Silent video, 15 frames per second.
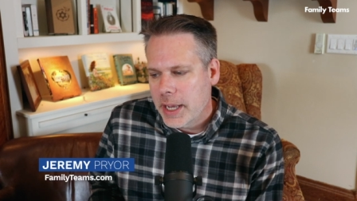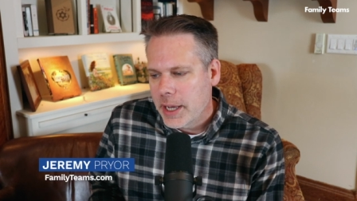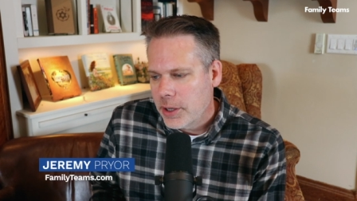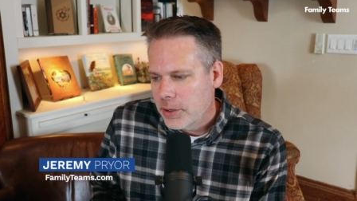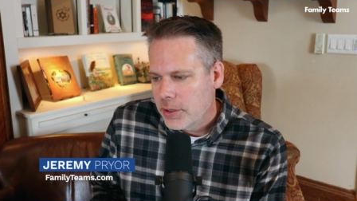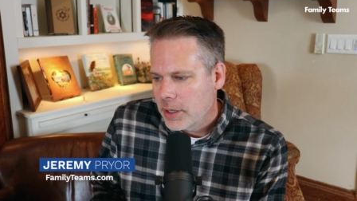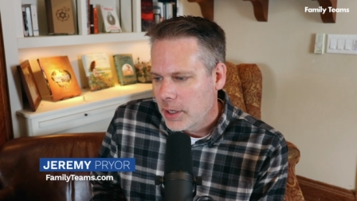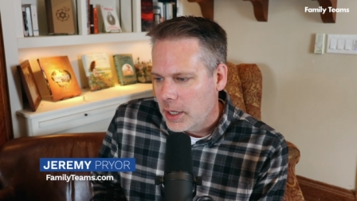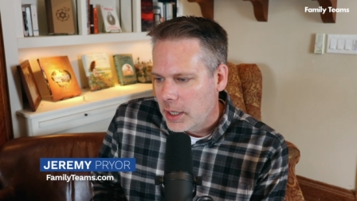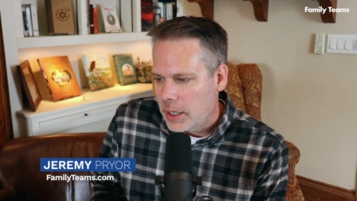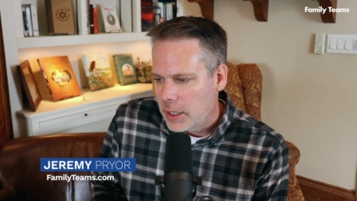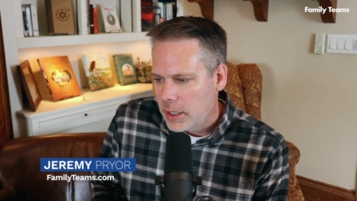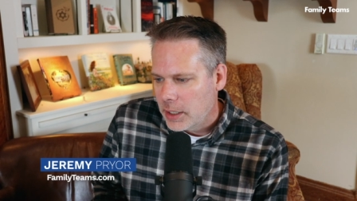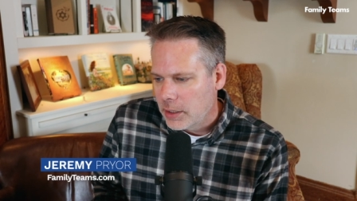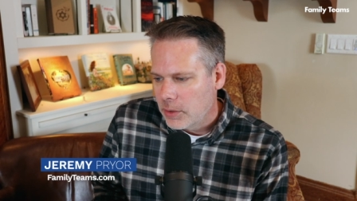down
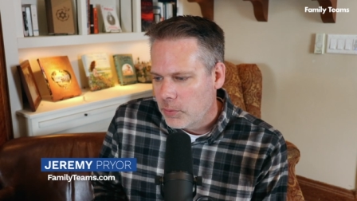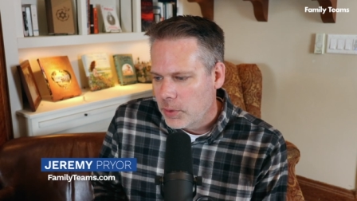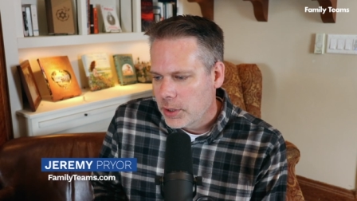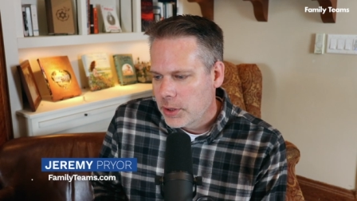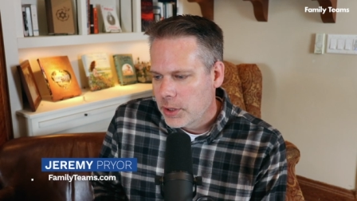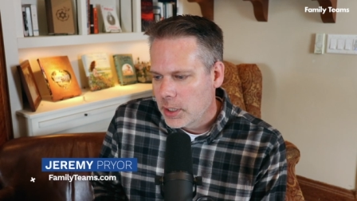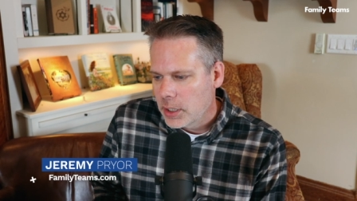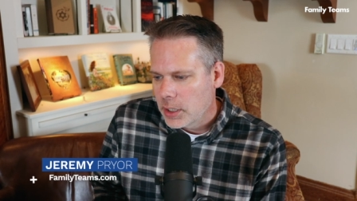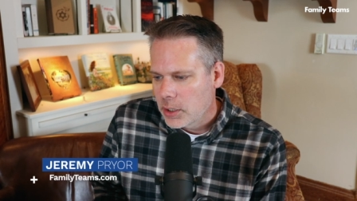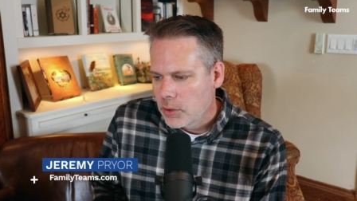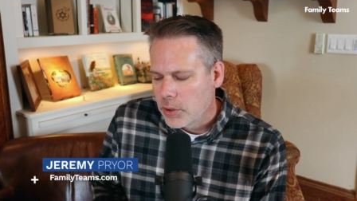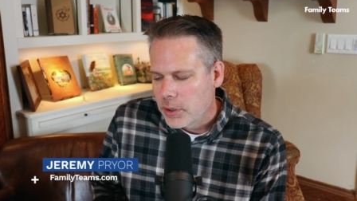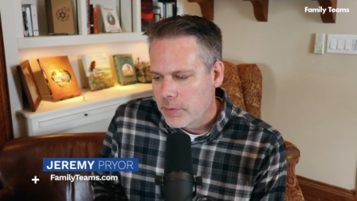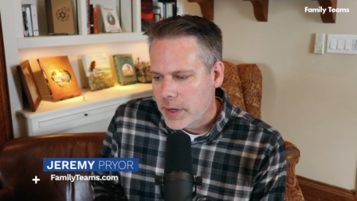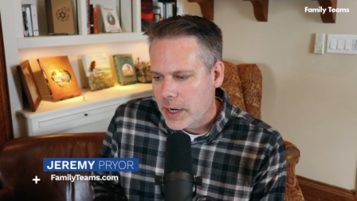with the
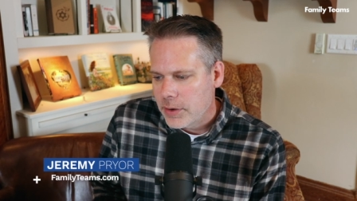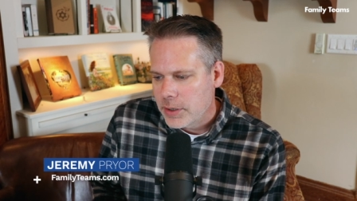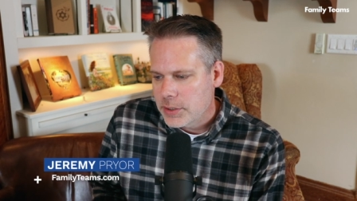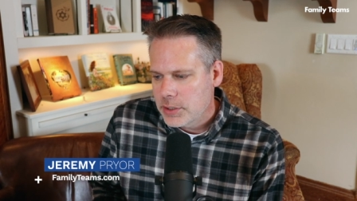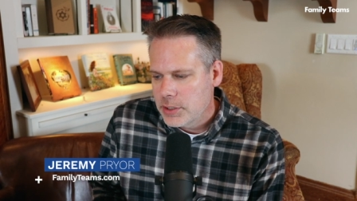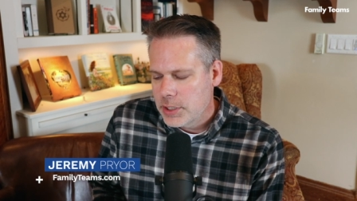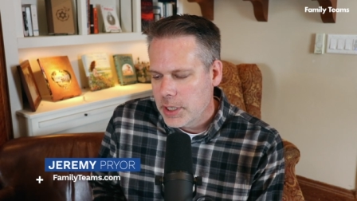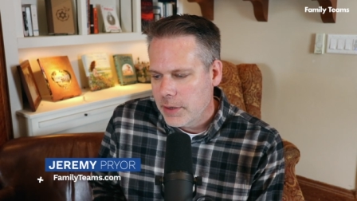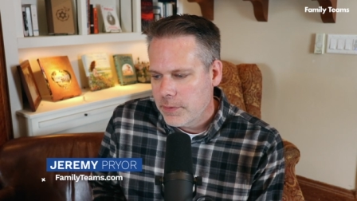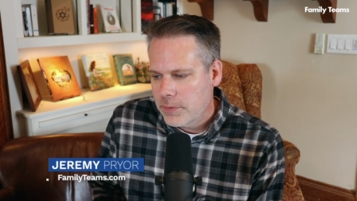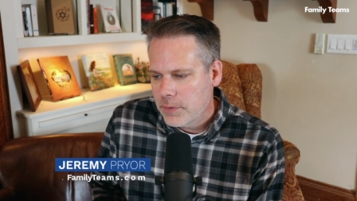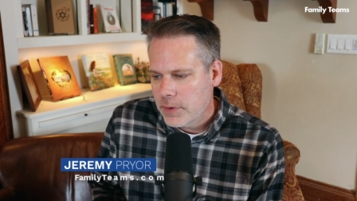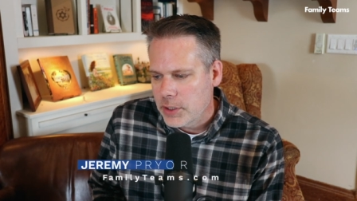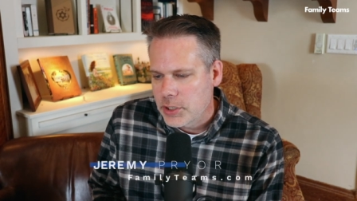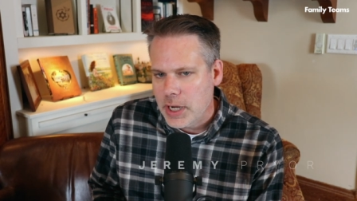coronavirus,
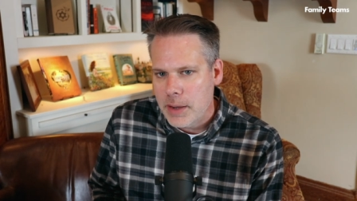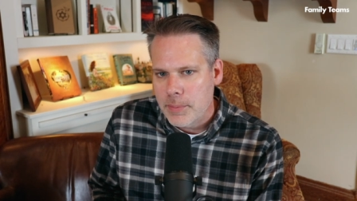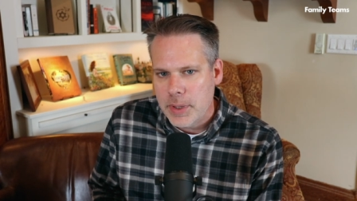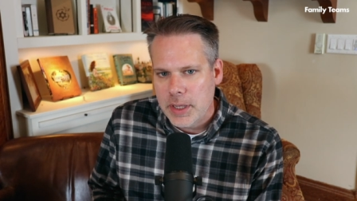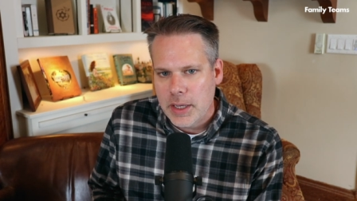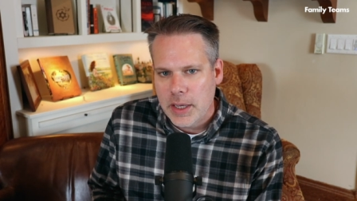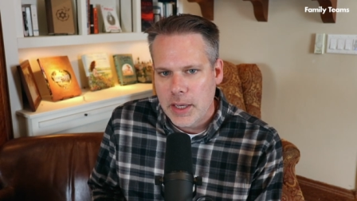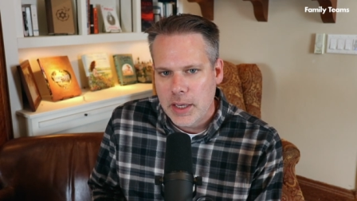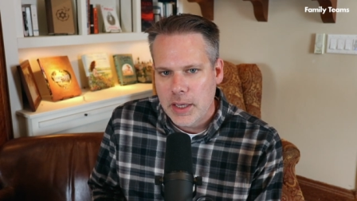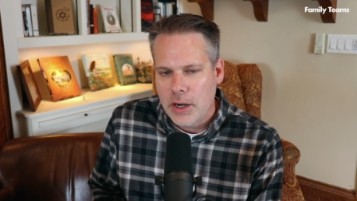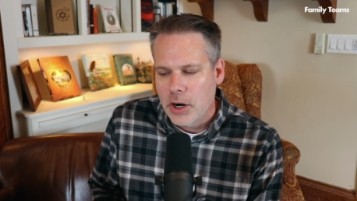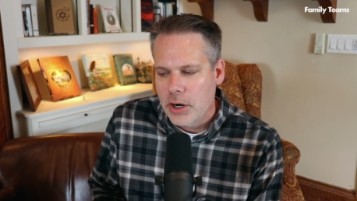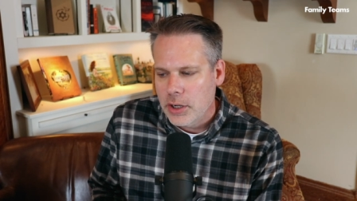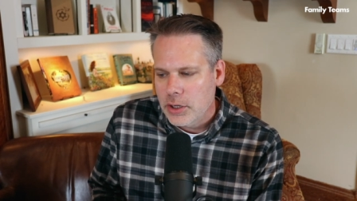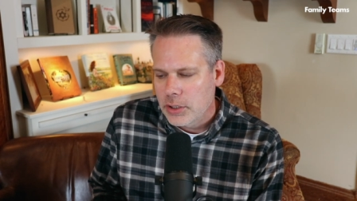Jeff shot me an
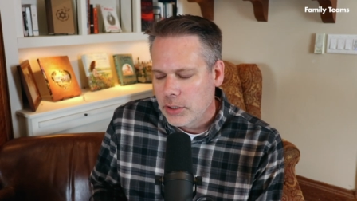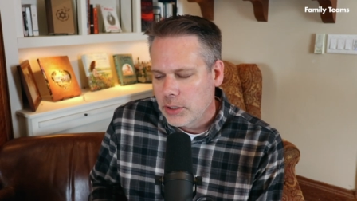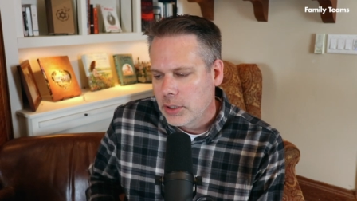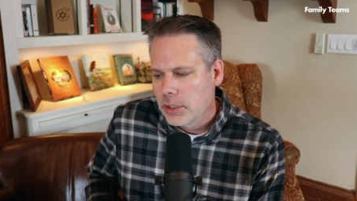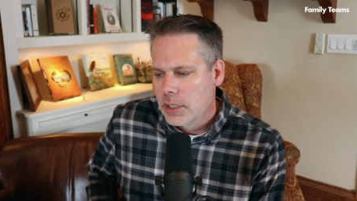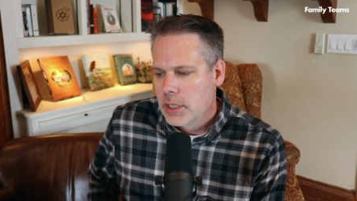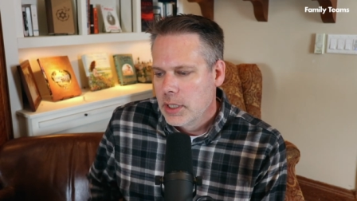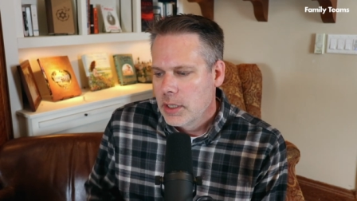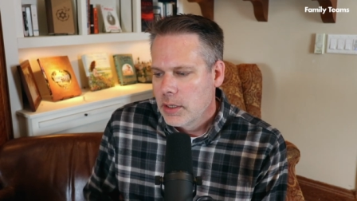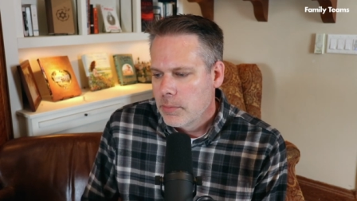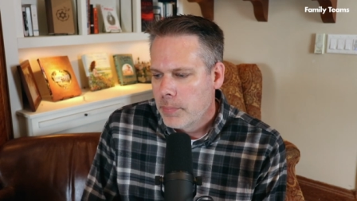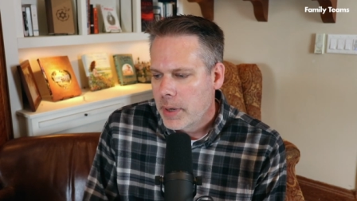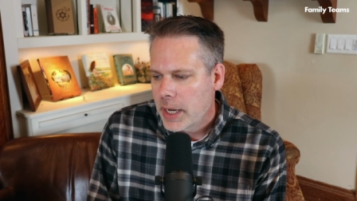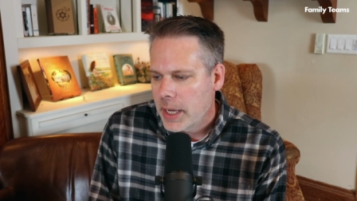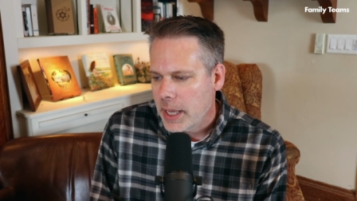article
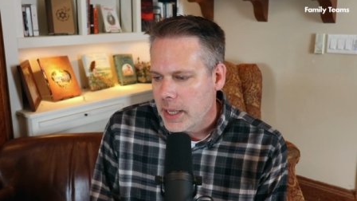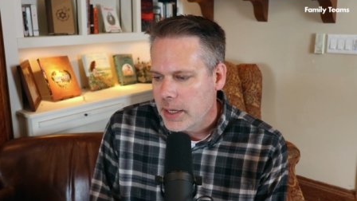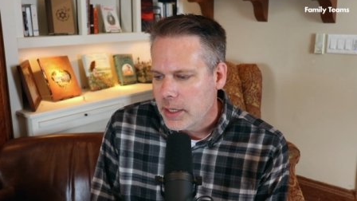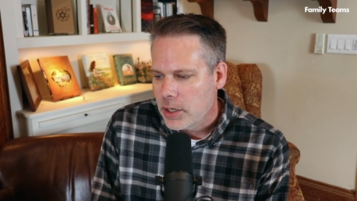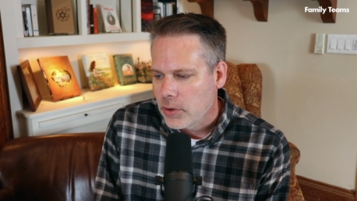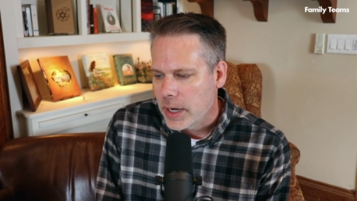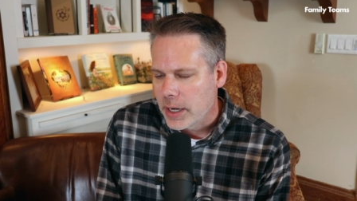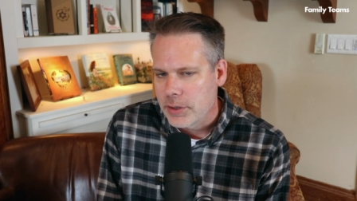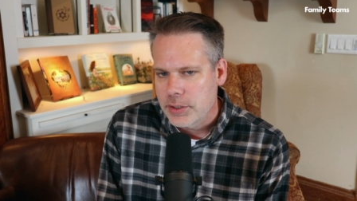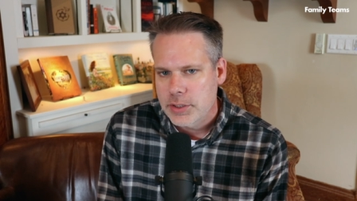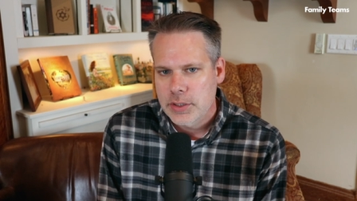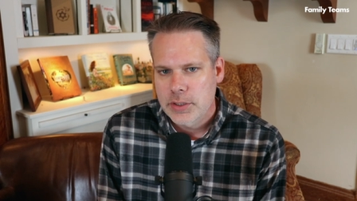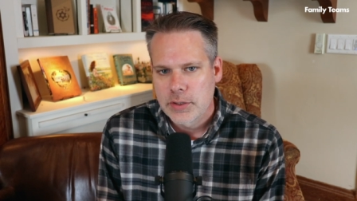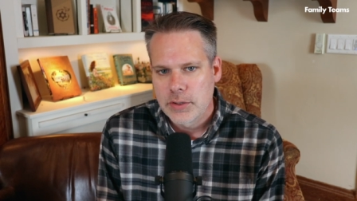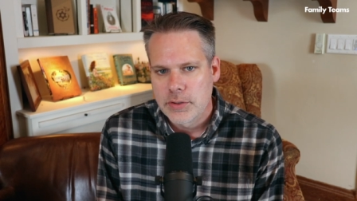by Andy
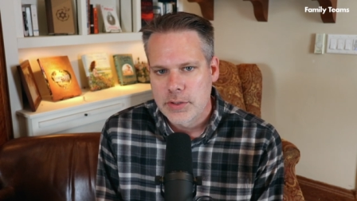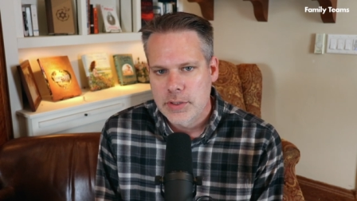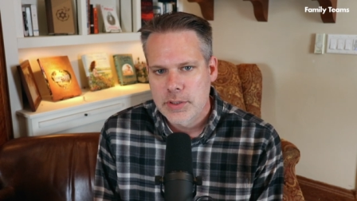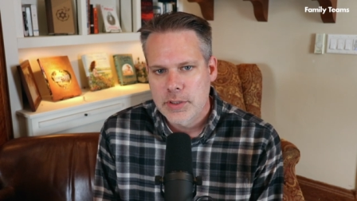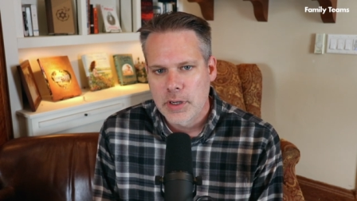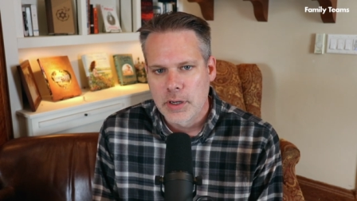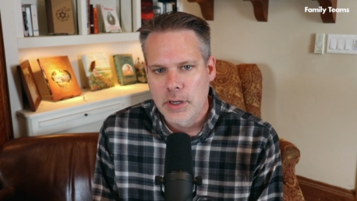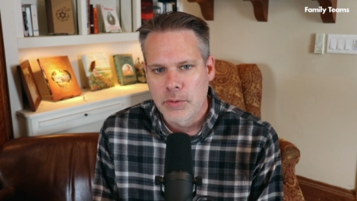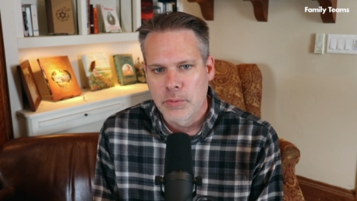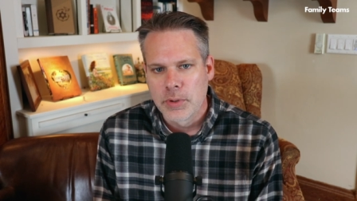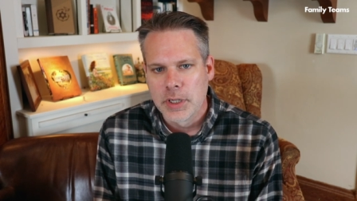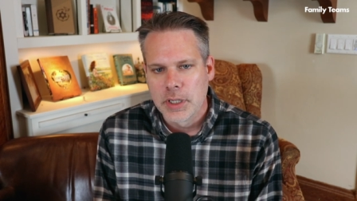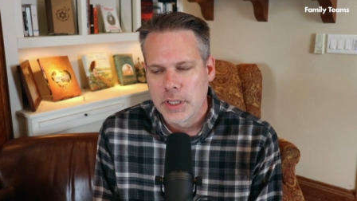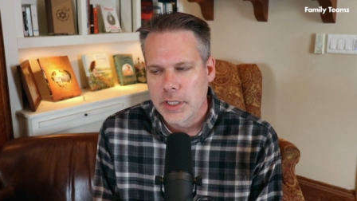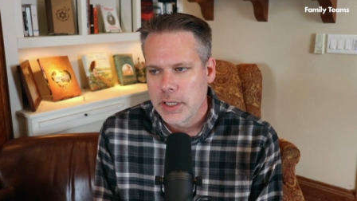Crouch, who's a
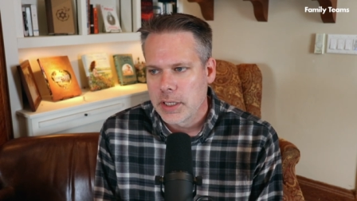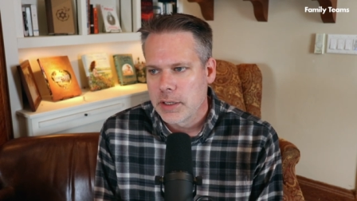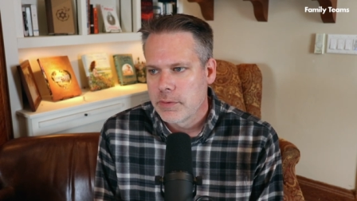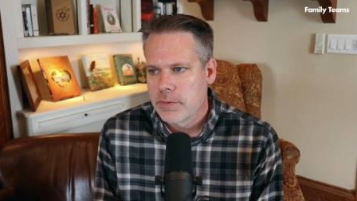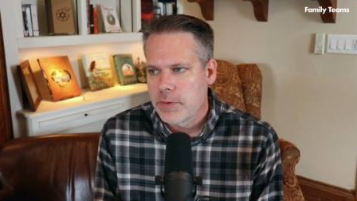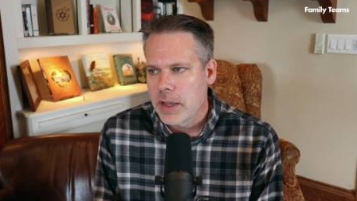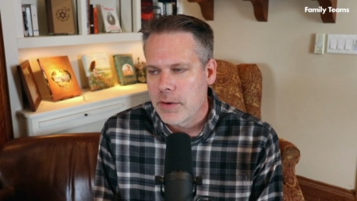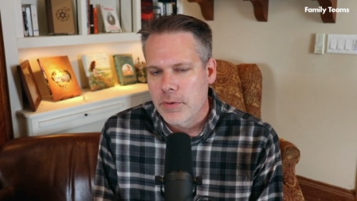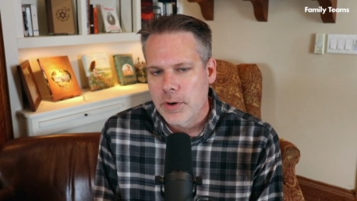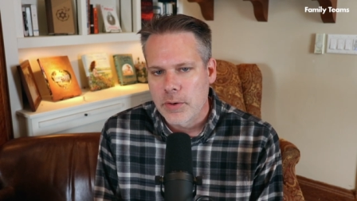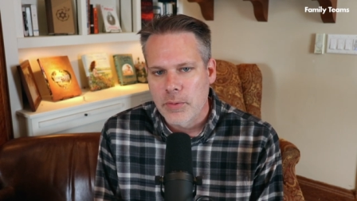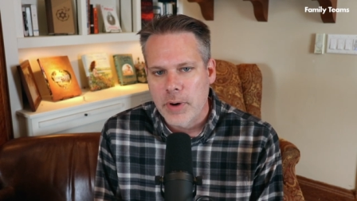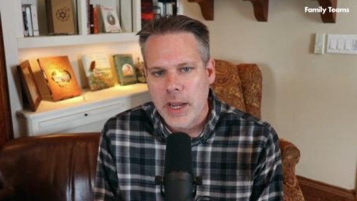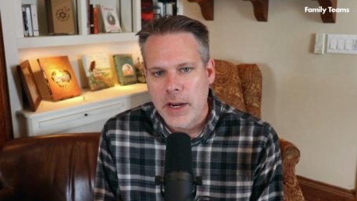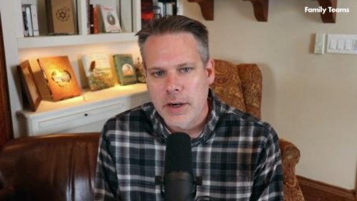really favorite
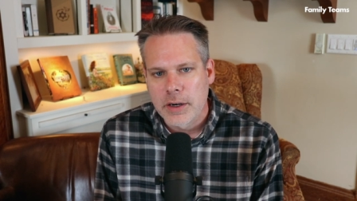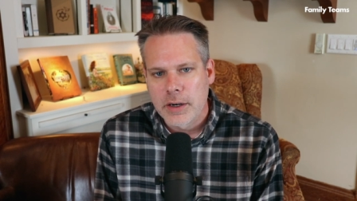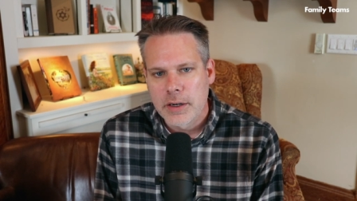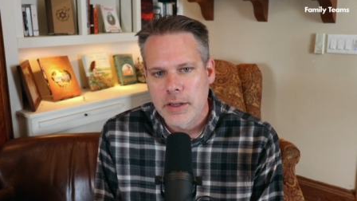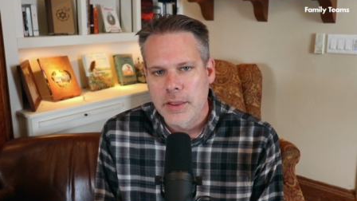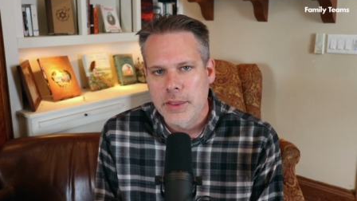writer